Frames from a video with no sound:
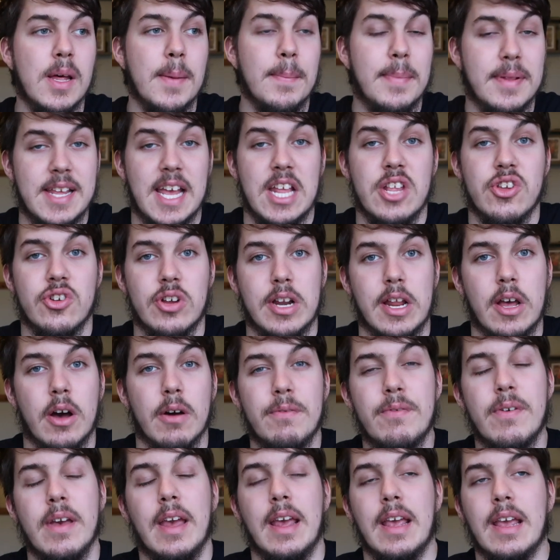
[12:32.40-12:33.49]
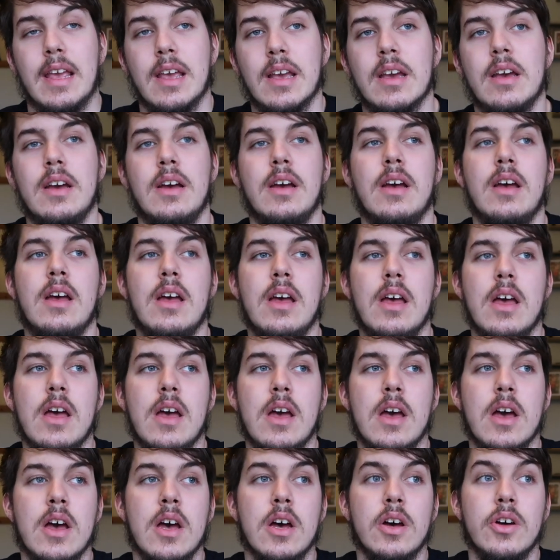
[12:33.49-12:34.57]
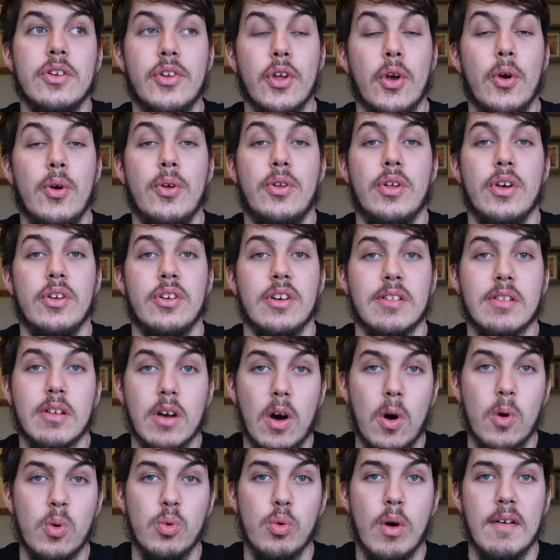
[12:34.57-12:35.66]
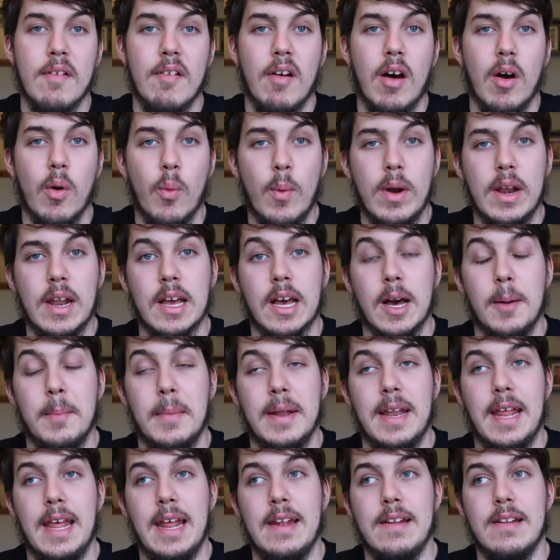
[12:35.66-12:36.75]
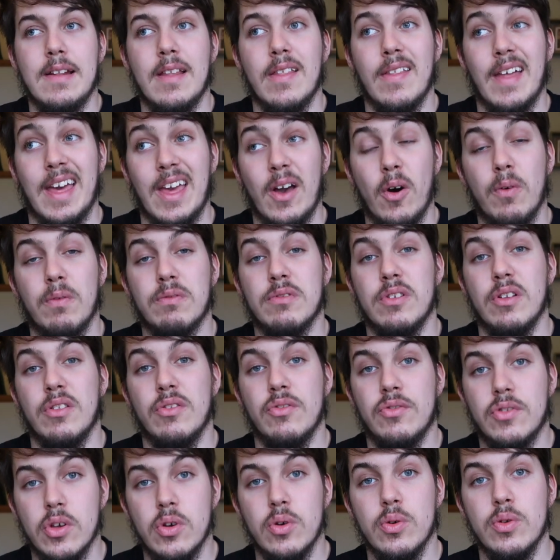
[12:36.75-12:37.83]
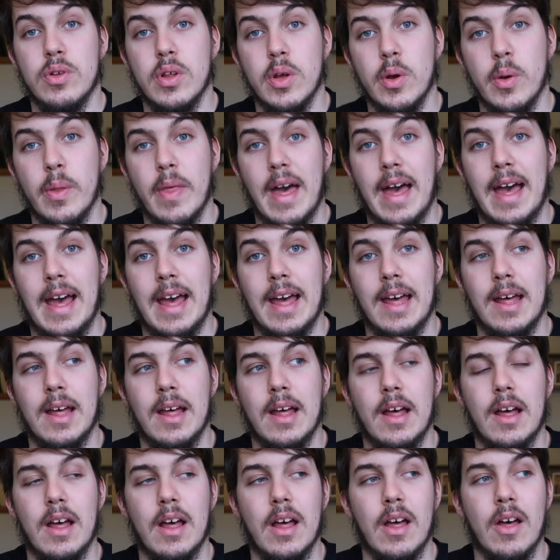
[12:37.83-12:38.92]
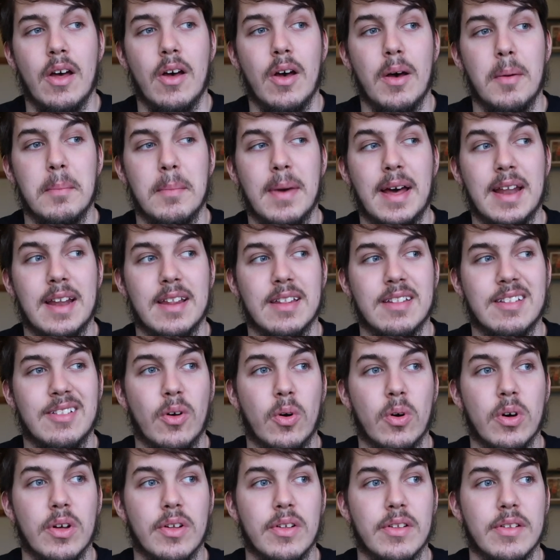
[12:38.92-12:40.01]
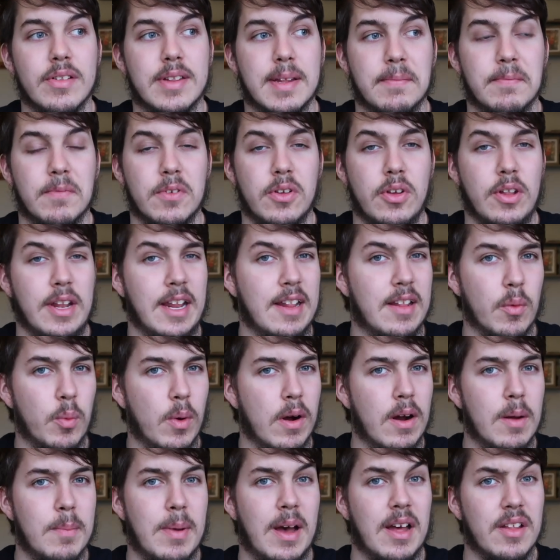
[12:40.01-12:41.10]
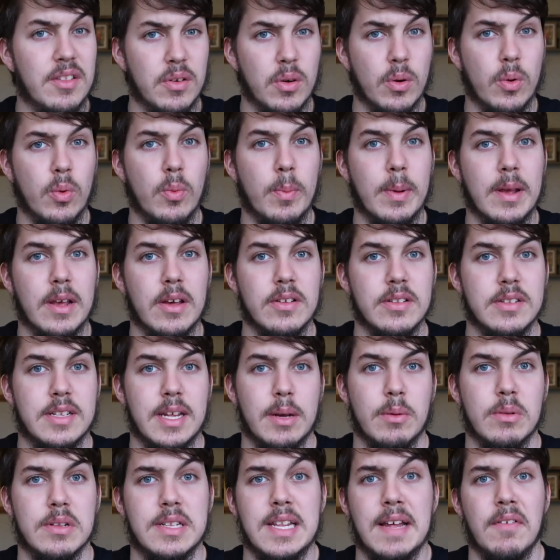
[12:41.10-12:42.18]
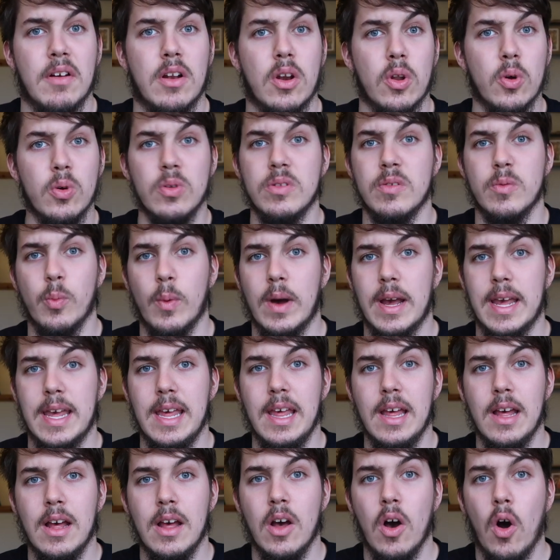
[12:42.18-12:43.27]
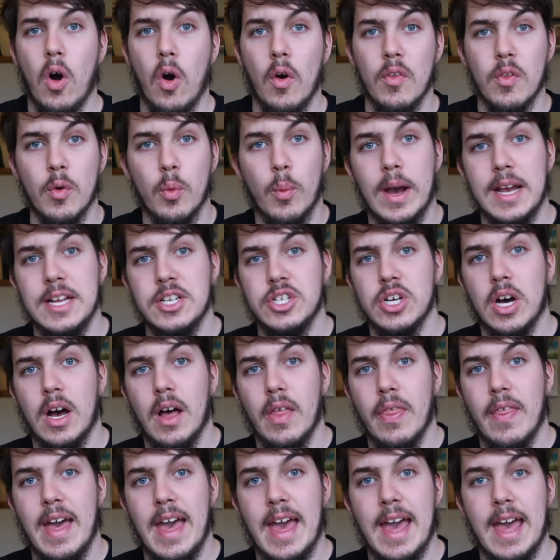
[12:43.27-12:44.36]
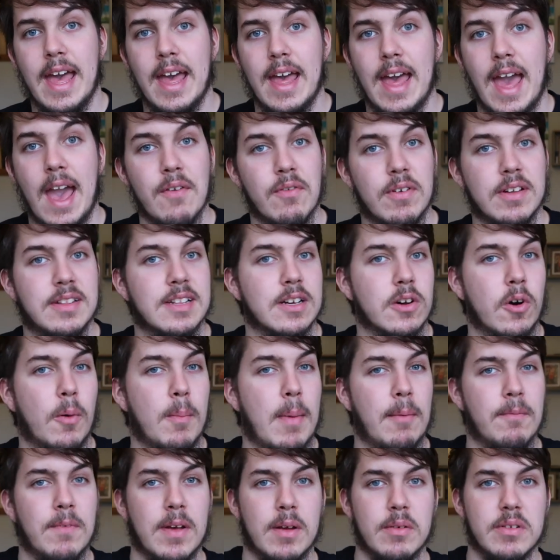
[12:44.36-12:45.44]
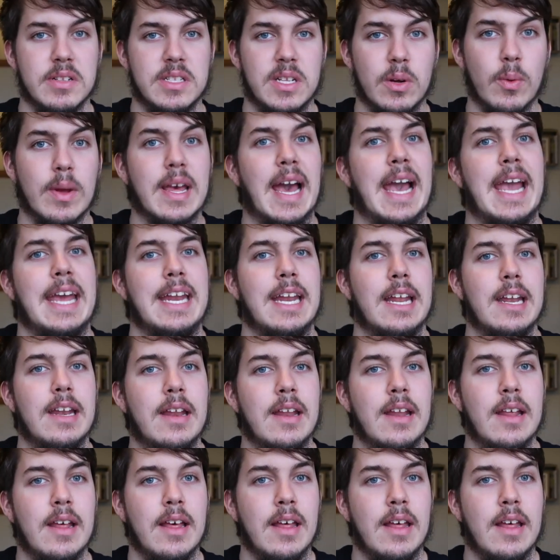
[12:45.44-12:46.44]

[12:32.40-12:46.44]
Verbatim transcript: potentially, I think, due to just cold weather, winter coming in, they often do do that. Um, and it's not something you need to worry about at all because he was never losing weight on the weigh chart there. Every single month he was still gaining.